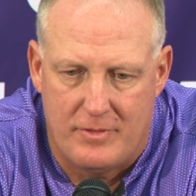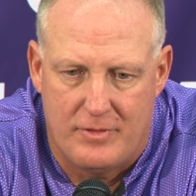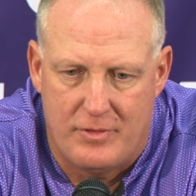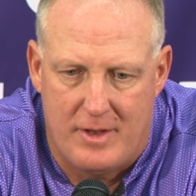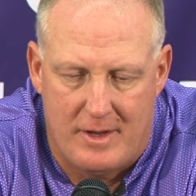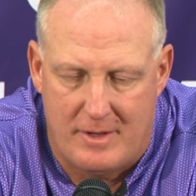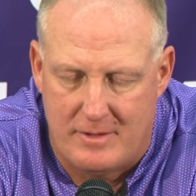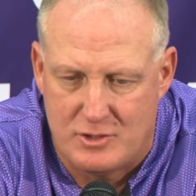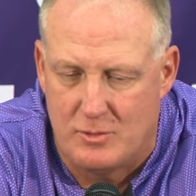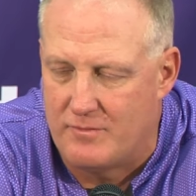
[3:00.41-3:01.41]
they
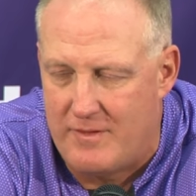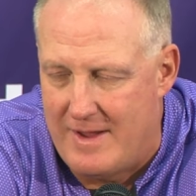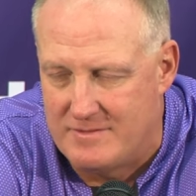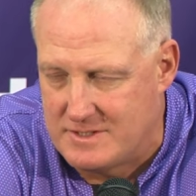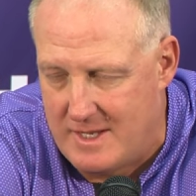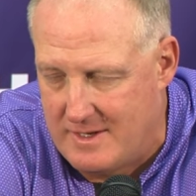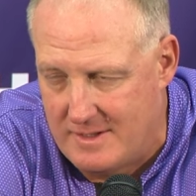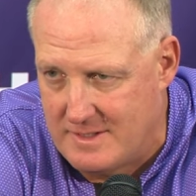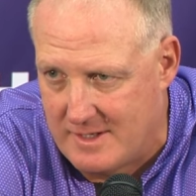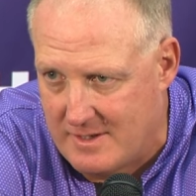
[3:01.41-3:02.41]
two and five is not
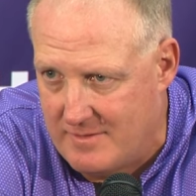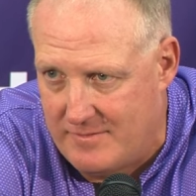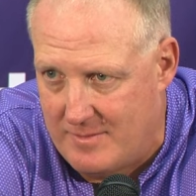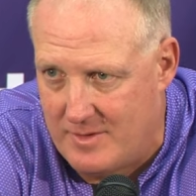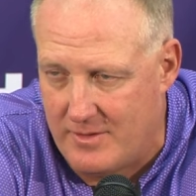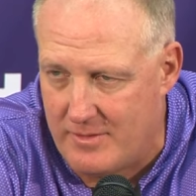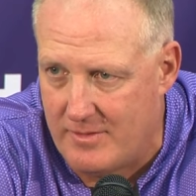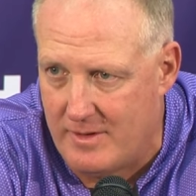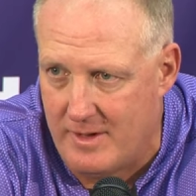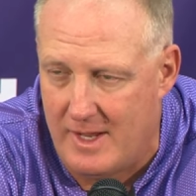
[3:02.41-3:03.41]
indicative. I mean, they're
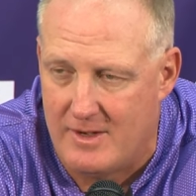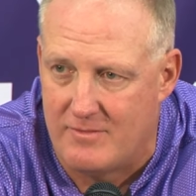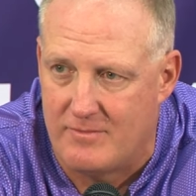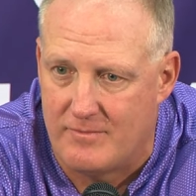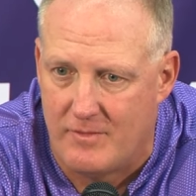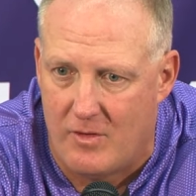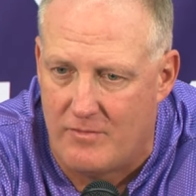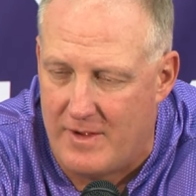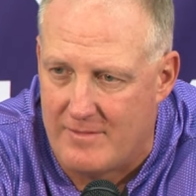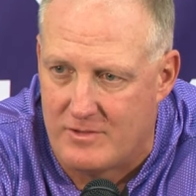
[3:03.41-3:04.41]
ahead in all
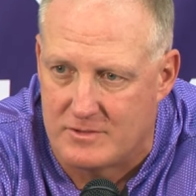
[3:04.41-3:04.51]
five of